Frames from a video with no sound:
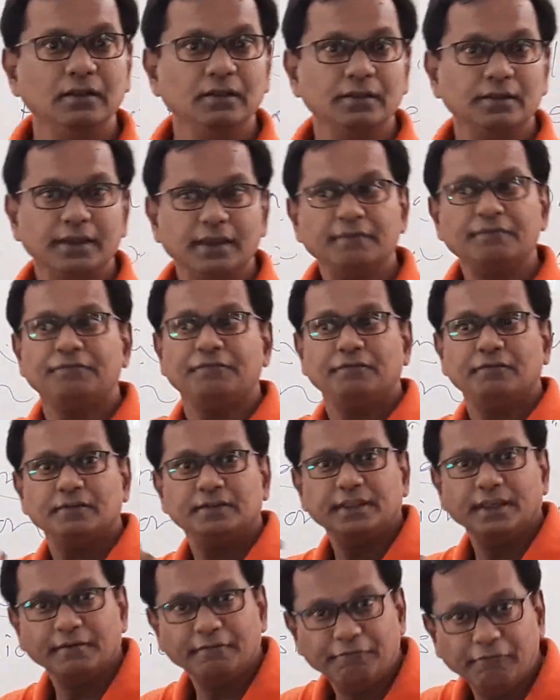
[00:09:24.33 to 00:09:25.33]

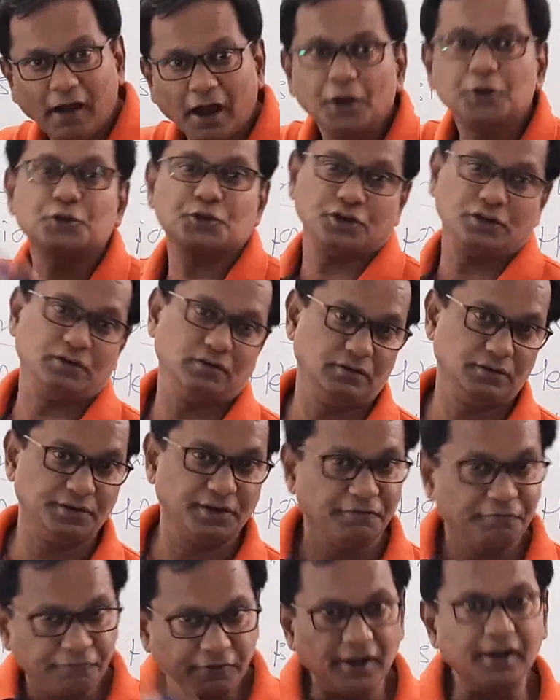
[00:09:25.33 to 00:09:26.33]
if they function
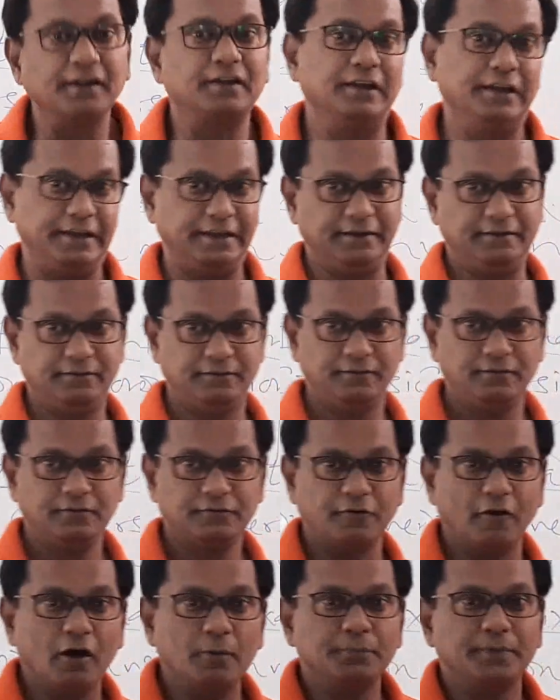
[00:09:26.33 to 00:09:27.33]
differently
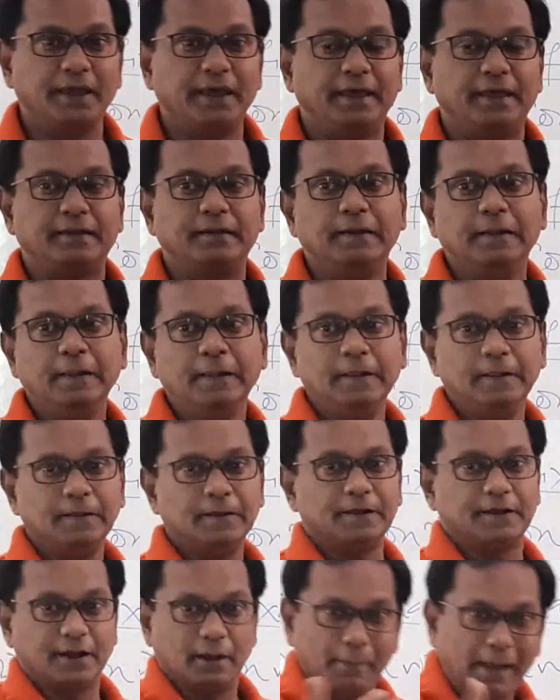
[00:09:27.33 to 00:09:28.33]
from their
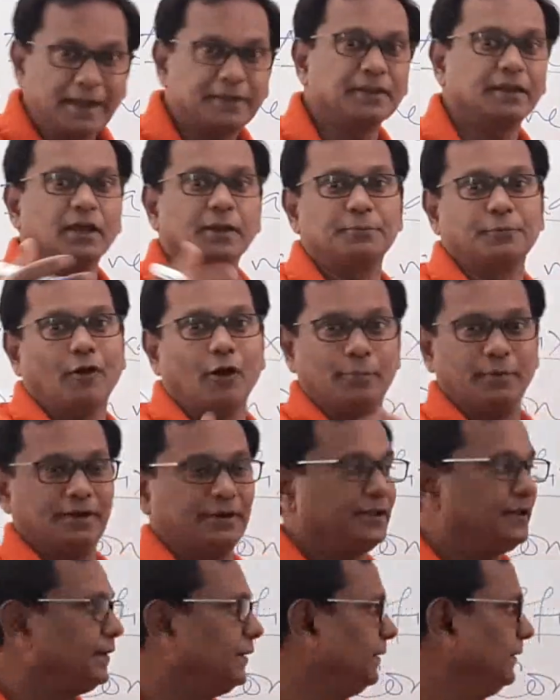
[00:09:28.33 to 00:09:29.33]
grammatical
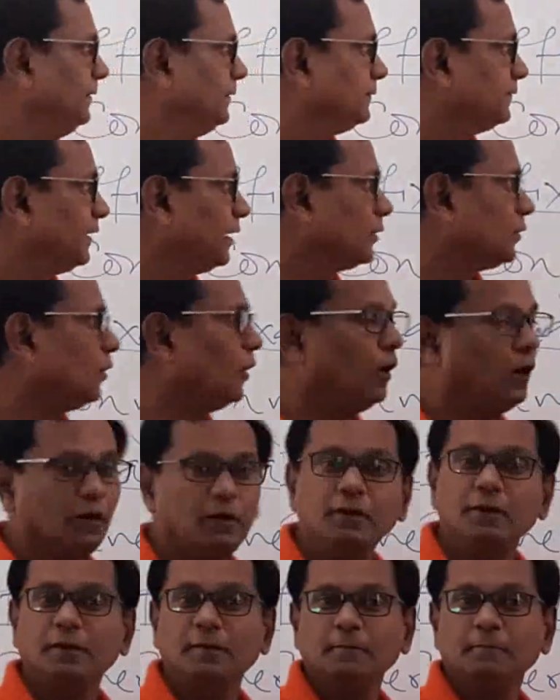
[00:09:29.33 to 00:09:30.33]
property, they are
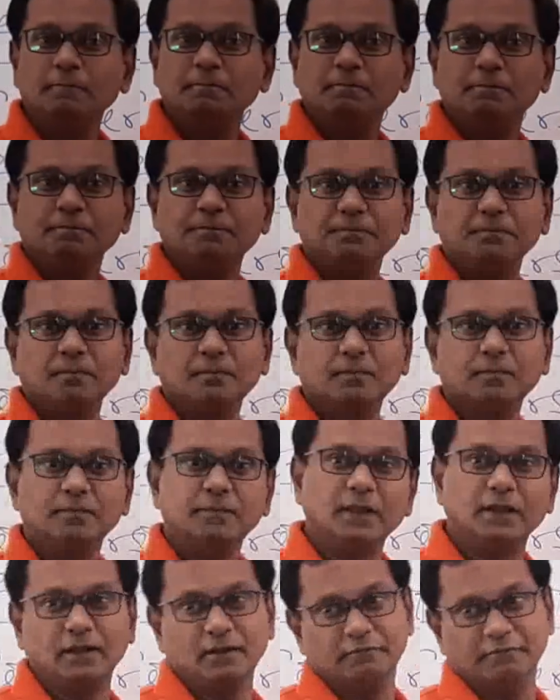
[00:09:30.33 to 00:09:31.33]
called
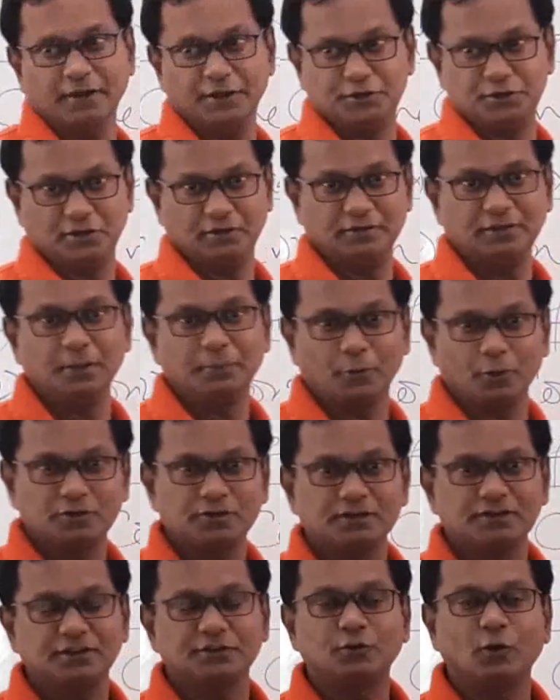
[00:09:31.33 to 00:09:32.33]
the conversion. The
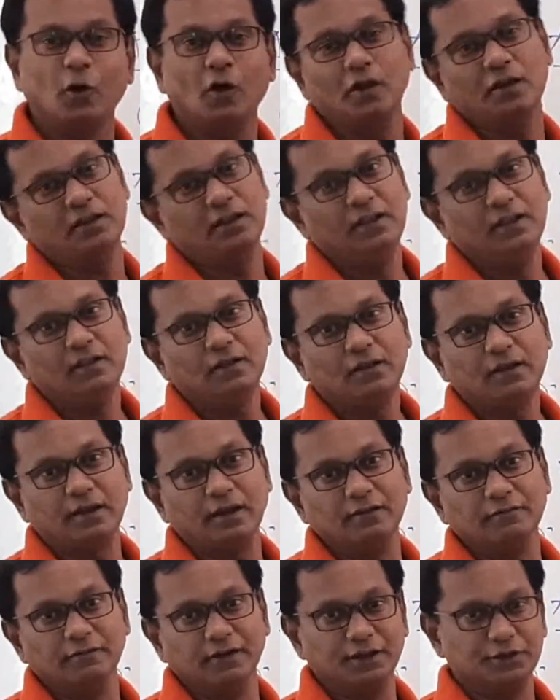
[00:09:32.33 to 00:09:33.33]
process is called
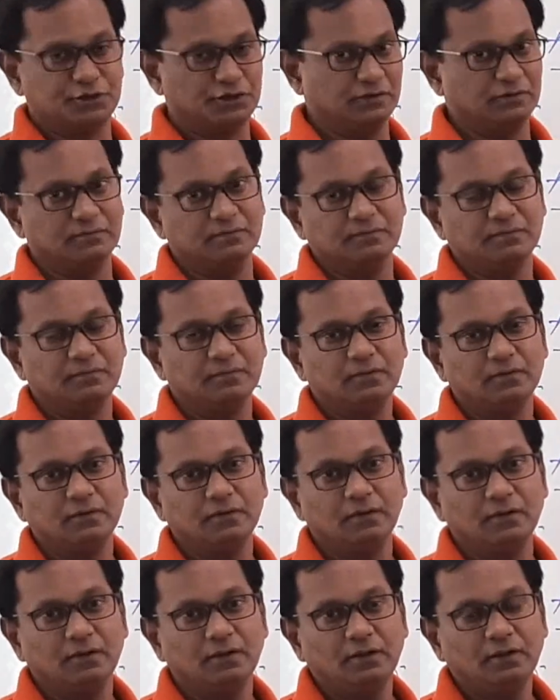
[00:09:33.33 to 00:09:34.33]
conversion.
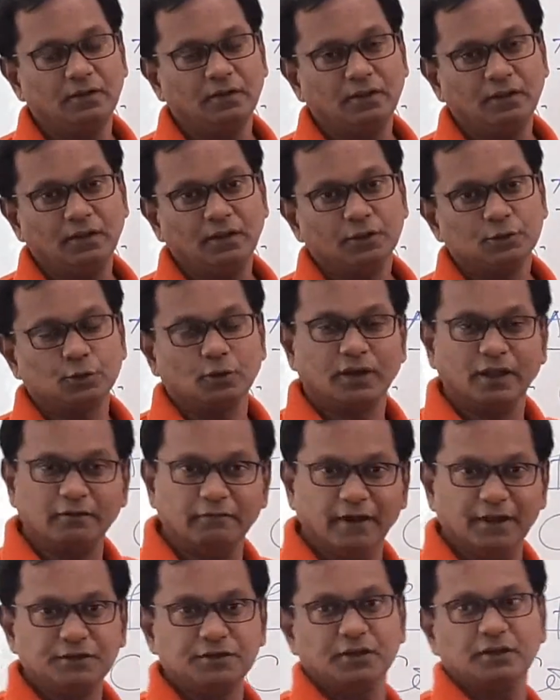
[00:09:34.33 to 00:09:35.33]
So
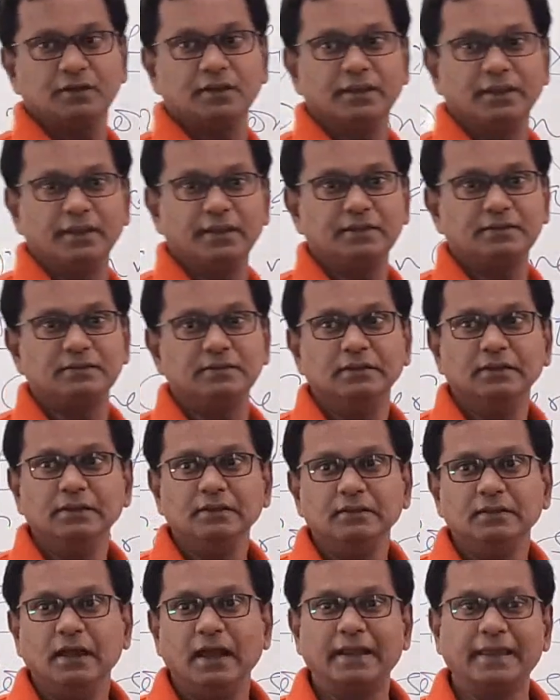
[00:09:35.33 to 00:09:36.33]
conversion is
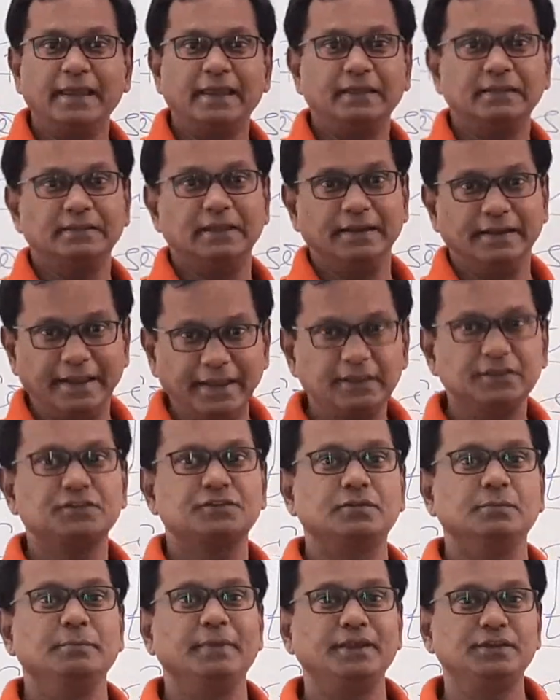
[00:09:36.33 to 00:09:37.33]
again the
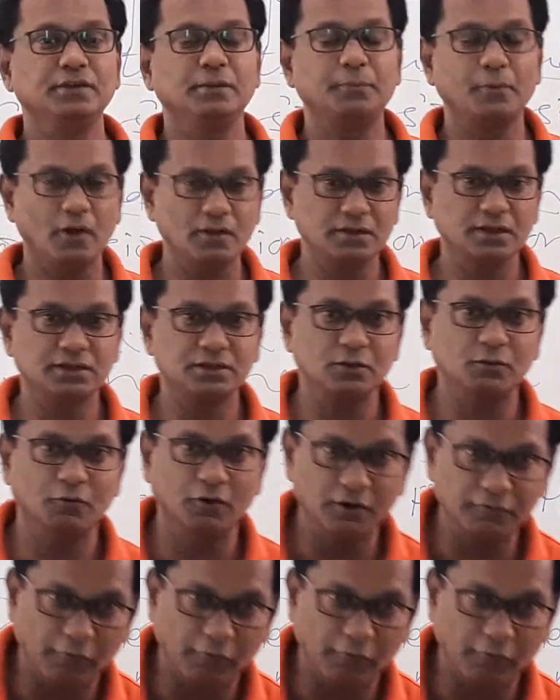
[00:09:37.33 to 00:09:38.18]
next major process of word